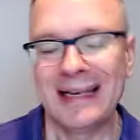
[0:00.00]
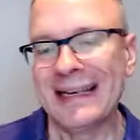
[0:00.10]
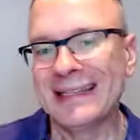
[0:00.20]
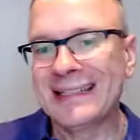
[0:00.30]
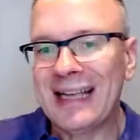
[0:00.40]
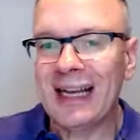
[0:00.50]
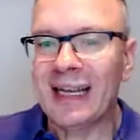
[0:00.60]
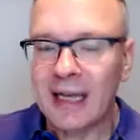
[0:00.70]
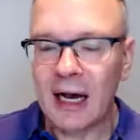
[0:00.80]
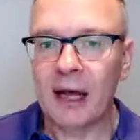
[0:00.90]

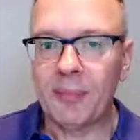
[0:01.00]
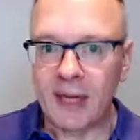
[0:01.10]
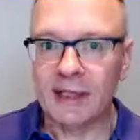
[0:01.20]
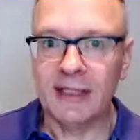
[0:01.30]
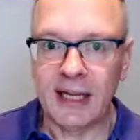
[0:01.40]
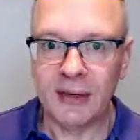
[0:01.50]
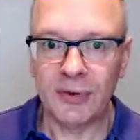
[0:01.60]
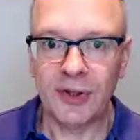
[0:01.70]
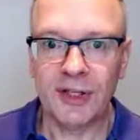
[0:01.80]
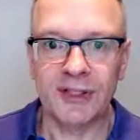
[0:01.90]
Setting up a
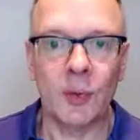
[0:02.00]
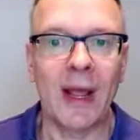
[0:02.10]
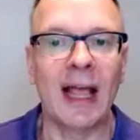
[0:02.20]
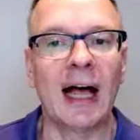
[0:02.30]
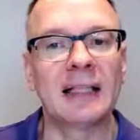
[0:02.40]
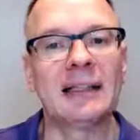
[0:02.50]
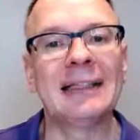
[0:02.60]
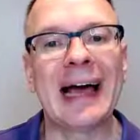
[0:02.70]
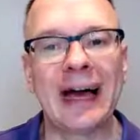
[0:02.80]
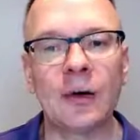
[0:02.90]
table this way
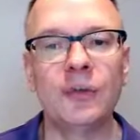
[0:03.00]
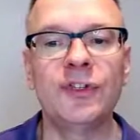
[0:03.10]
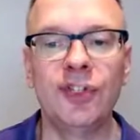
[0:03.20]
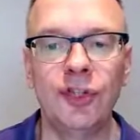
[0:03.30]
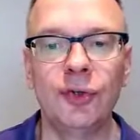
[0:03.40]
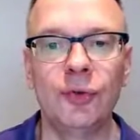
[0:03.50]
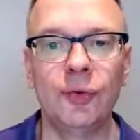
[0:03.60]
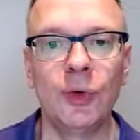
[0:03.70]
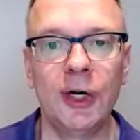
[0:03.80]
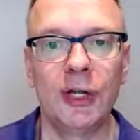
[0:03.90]
allows
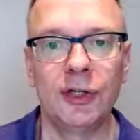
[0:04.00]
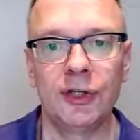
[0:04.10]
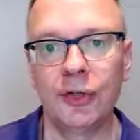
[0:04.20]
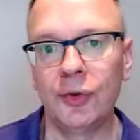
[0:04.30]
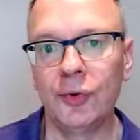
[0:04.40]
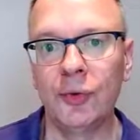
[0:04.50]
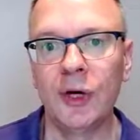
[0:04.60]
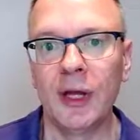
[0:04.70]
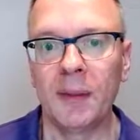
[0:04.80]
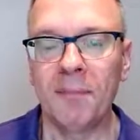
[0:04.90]
you to
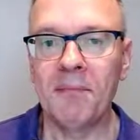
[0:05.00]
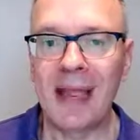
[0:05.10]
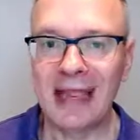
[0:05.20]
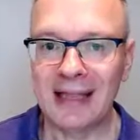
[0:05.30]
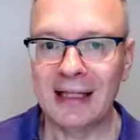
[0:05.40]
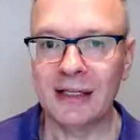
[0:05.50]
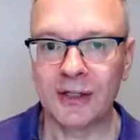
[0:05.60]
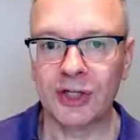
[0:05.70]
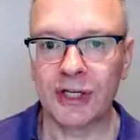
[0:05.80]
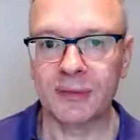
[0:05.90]
make these
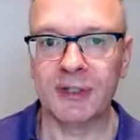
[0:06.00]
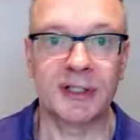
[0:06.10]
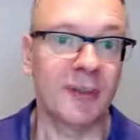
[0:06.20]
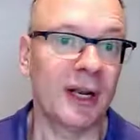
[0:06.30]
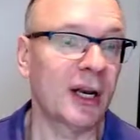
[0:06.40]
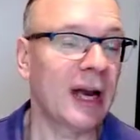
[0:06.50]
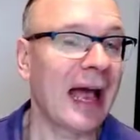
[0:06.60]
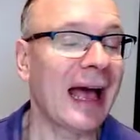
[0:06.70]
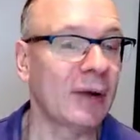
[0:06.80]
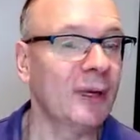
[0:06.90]
adjustments depending on
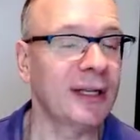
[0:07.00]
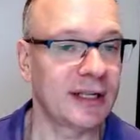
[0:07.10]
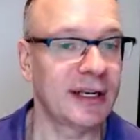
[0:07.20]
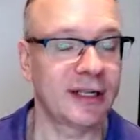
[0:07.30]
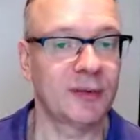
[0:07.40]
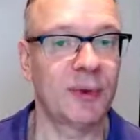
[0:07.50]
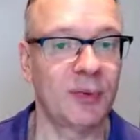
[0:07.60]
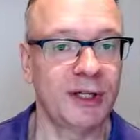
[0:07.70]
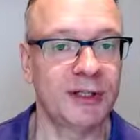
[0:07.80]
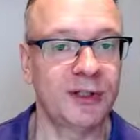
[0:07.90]
how many decimal
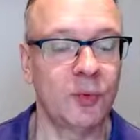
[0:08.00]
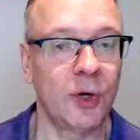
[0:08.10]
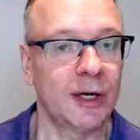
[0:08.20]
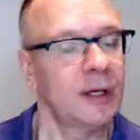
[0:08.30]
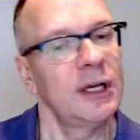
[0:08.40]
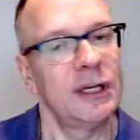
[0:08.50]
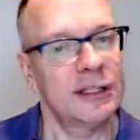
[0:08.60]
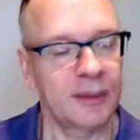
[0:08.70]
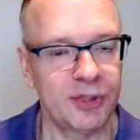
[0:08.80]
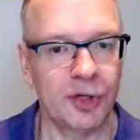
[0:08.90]
places you want.
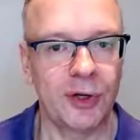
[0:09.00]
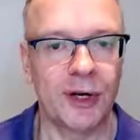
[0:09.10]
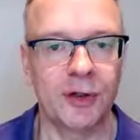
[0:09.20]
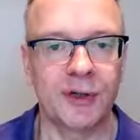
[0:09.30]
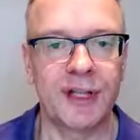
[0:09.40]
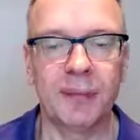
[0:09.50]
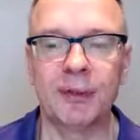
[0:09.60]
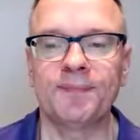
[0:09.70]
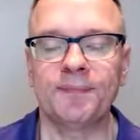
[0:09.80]
So let me show you another example.